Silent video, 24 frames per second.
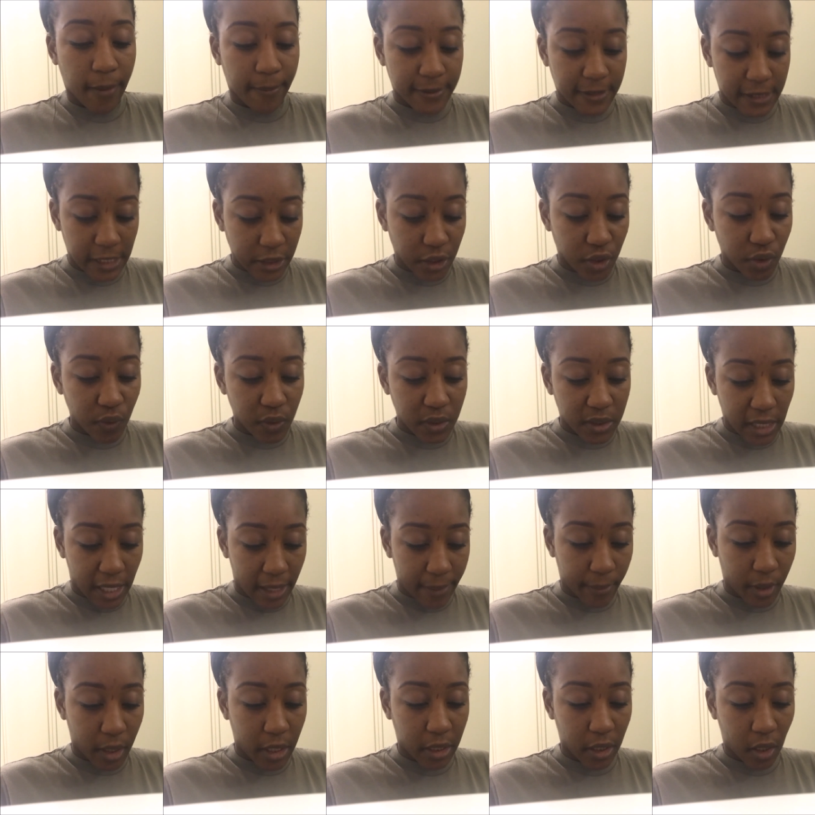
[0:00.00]
set you a
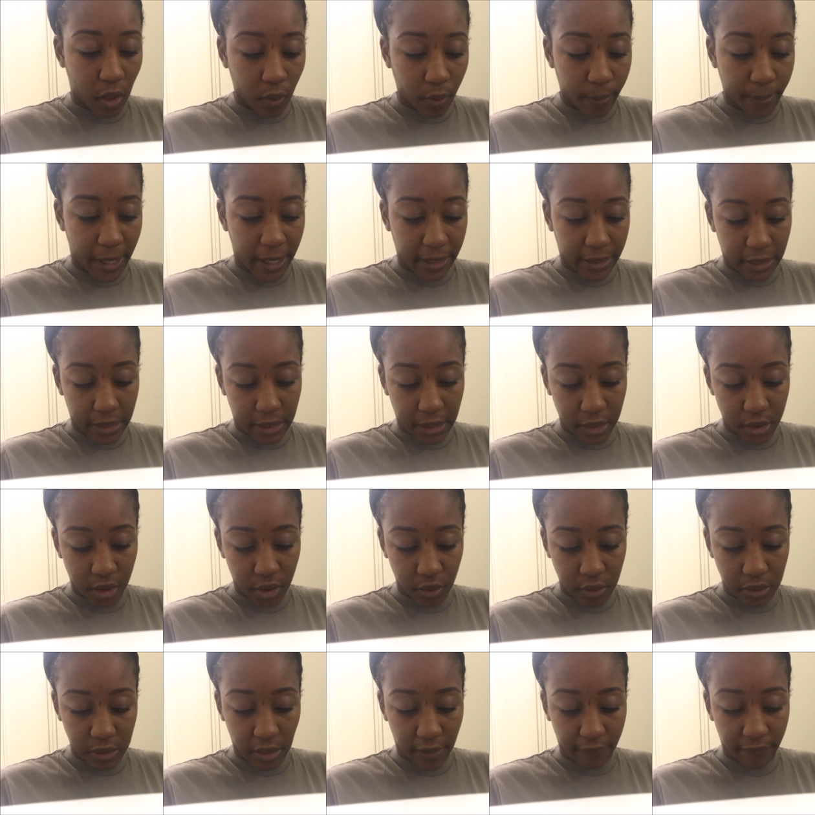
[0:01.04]
timer and go back and get
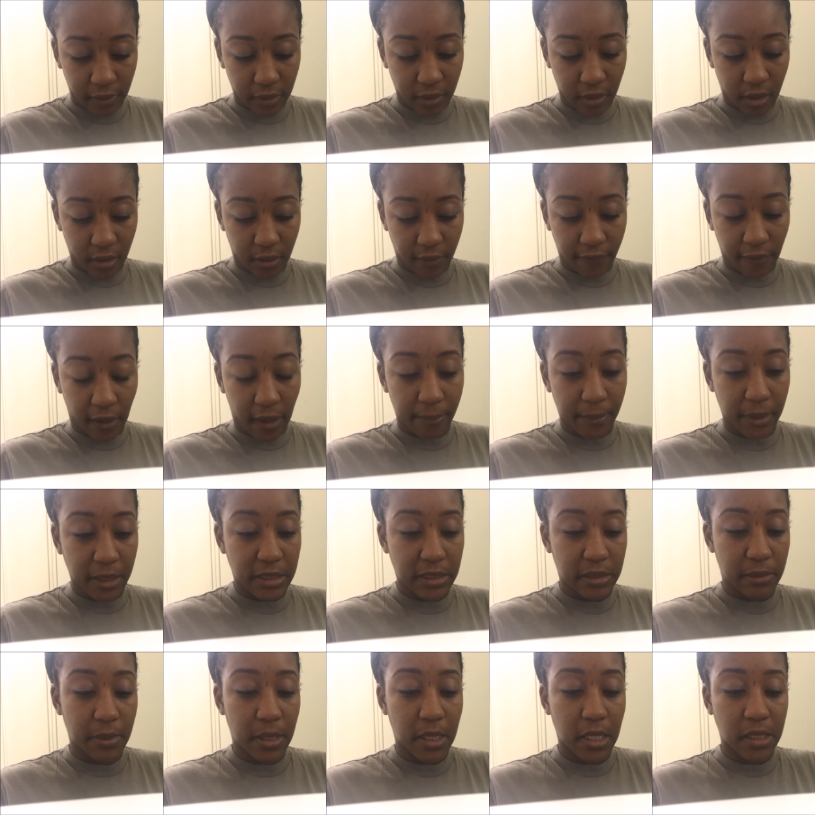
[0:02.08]
your stuff in 35
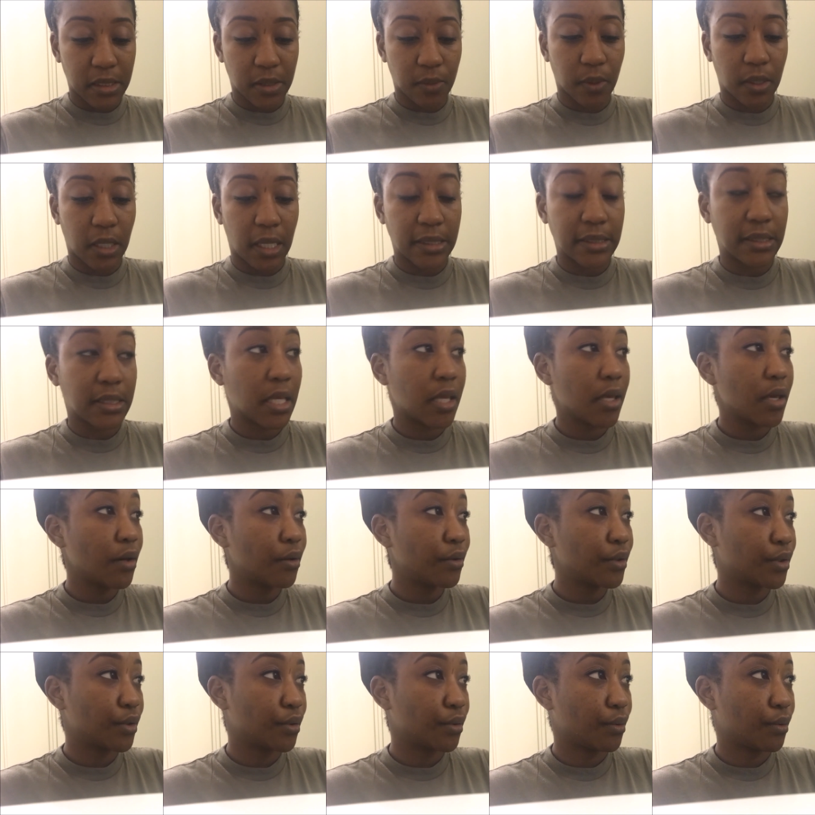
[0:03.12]
minutes. Because when I
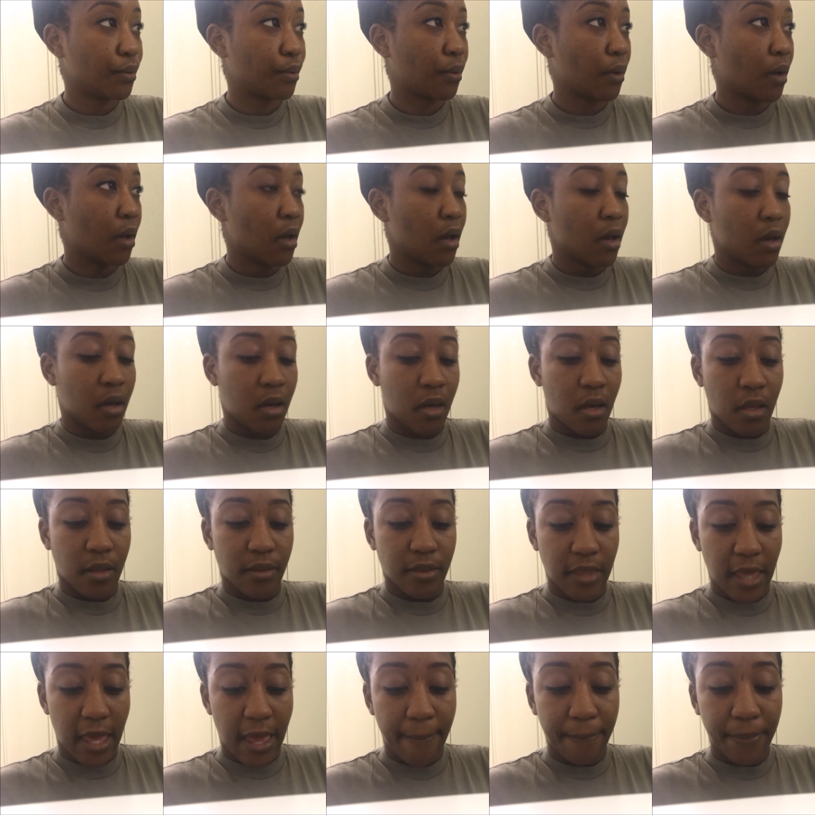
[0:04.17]
tell you
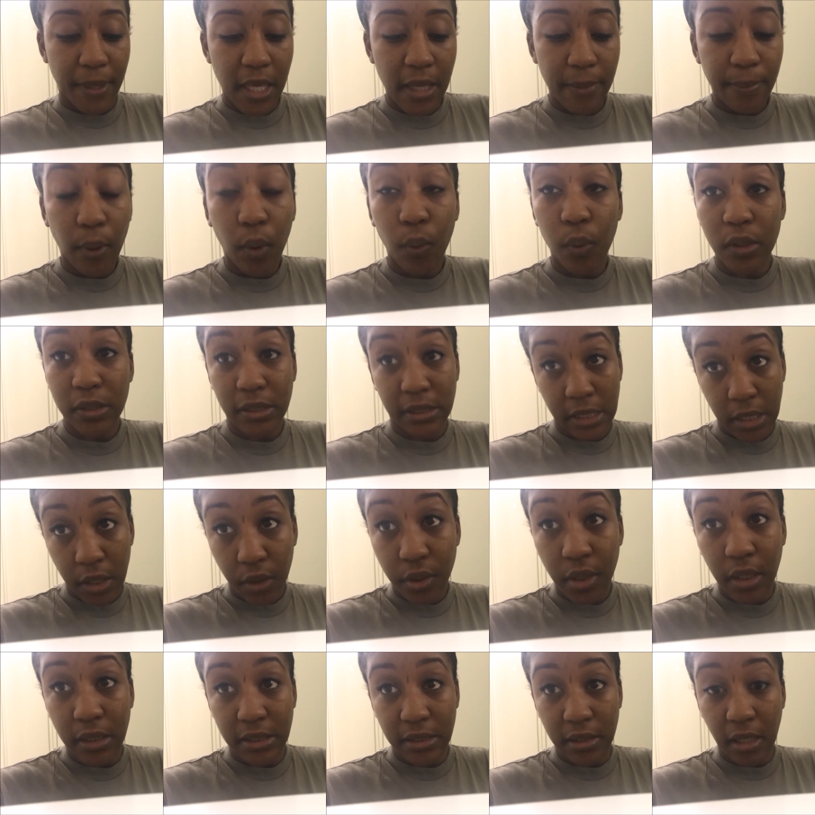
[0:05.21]
that people will
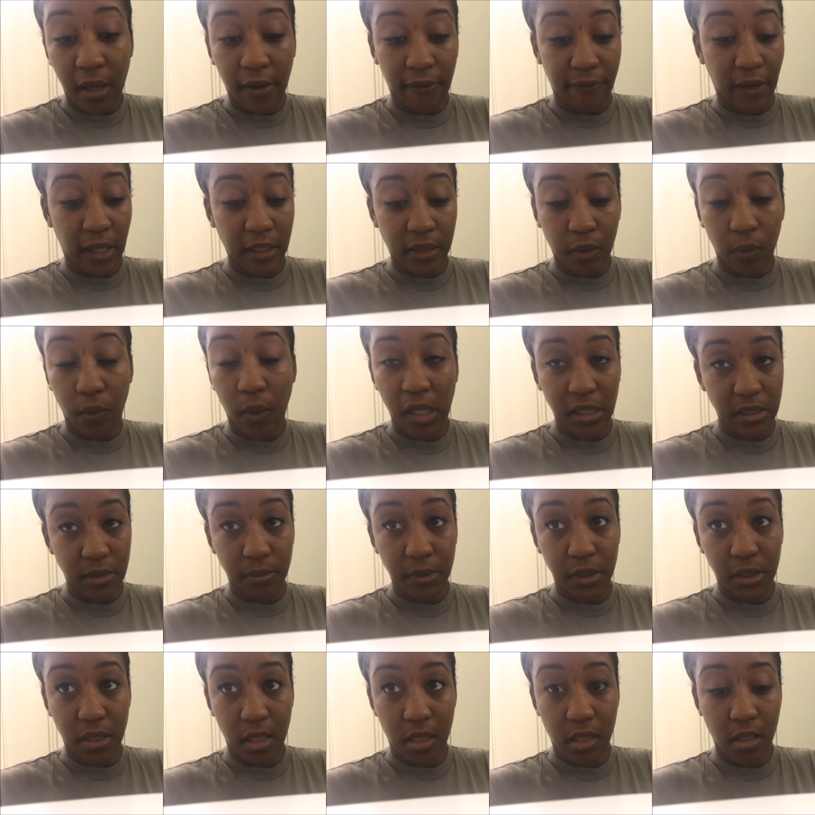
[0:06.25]
steal your stuff out the wash
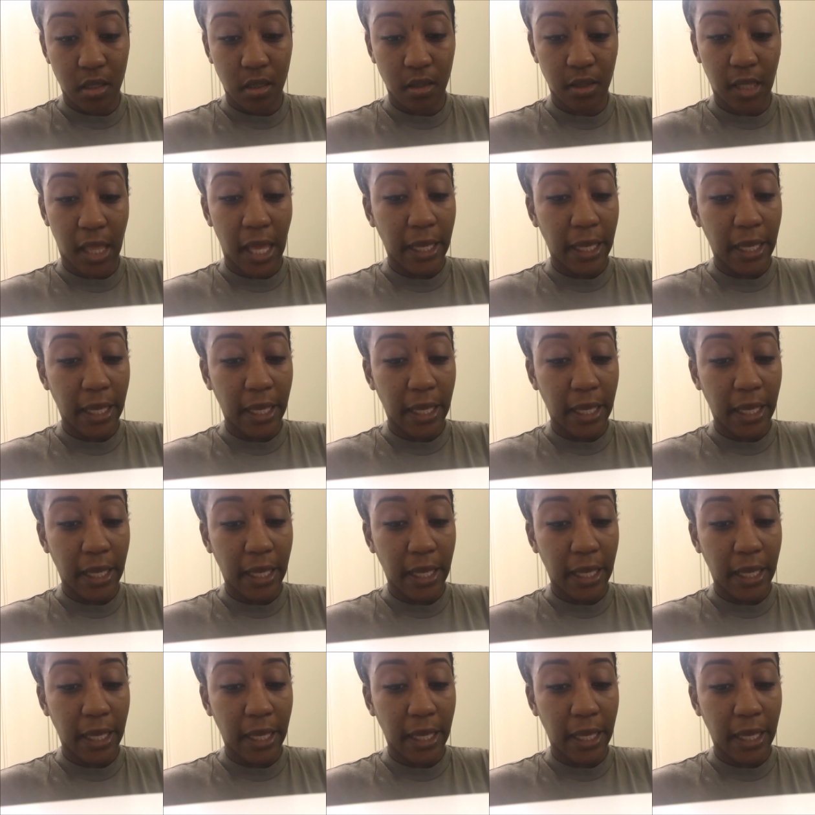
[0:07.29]
machine.